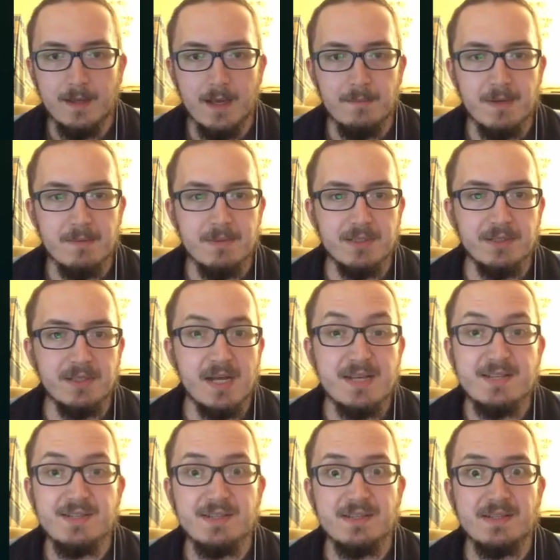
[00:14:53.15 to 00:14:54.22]
And maybe the
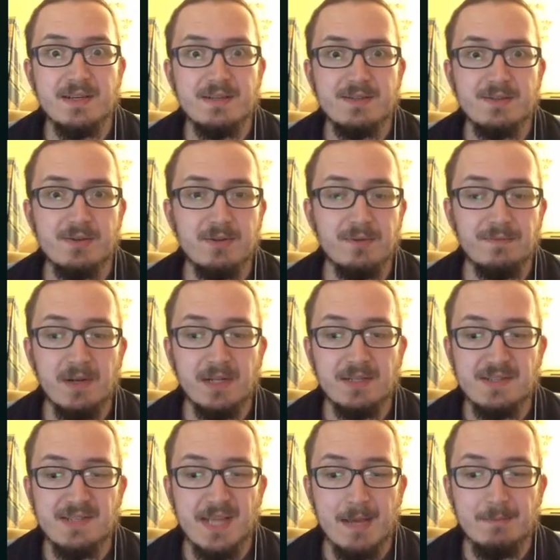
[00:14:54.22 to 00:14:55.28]
dice are sort of like
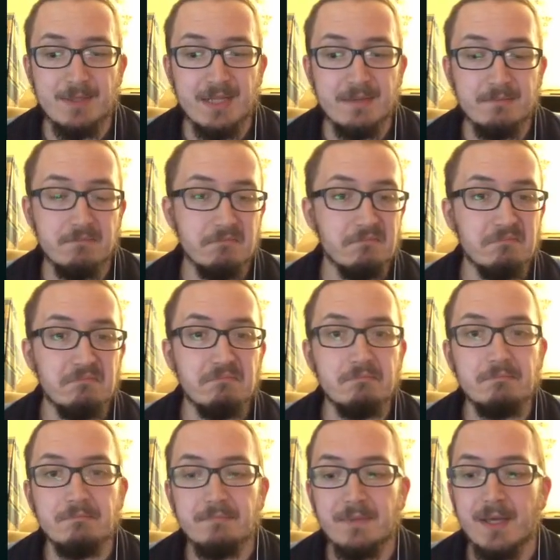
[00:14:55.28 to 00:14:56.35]
a stamina.
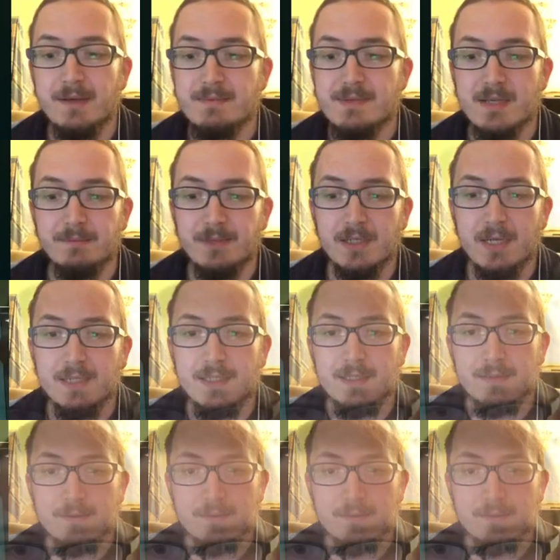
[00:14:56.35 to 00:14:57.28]
Yeah, something like that.